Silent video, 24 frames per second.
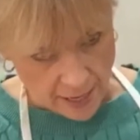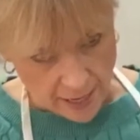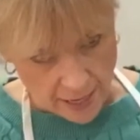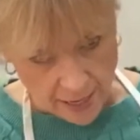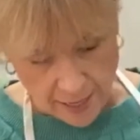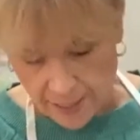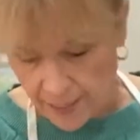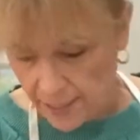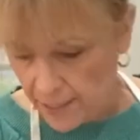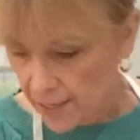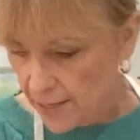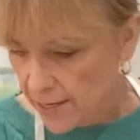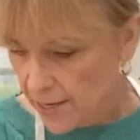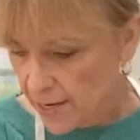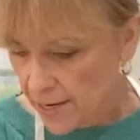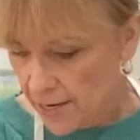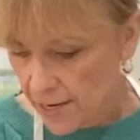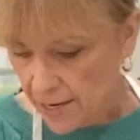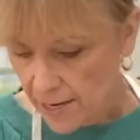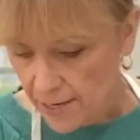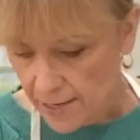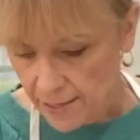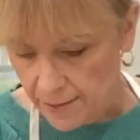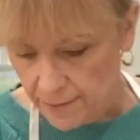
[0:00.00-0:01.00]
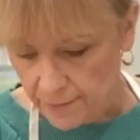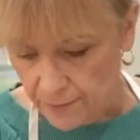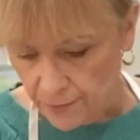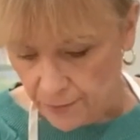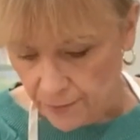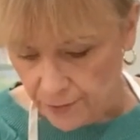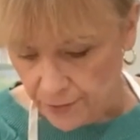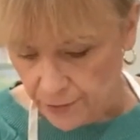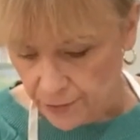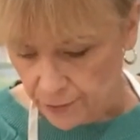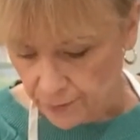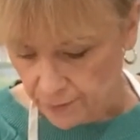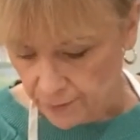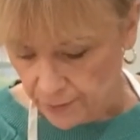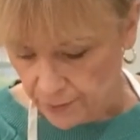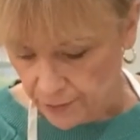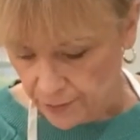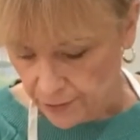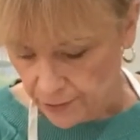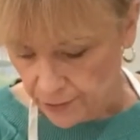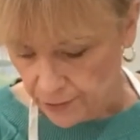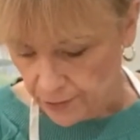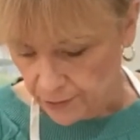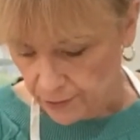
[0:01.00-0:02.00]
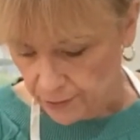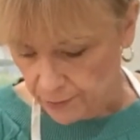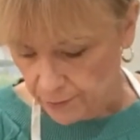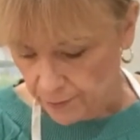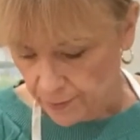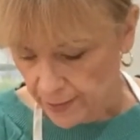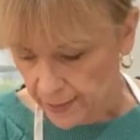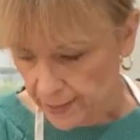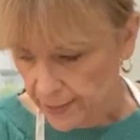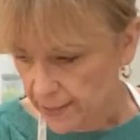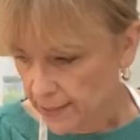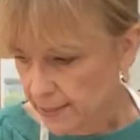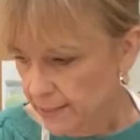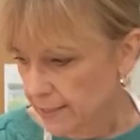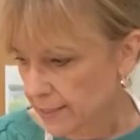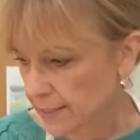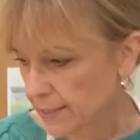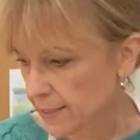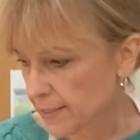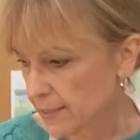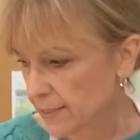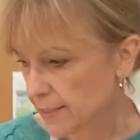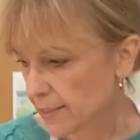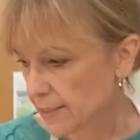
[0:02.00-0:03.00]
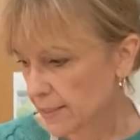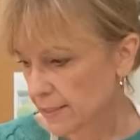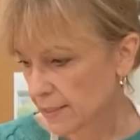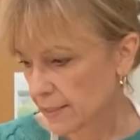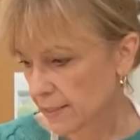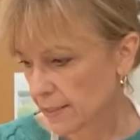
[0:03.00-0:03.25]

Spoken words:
And I am going to put the two pieces,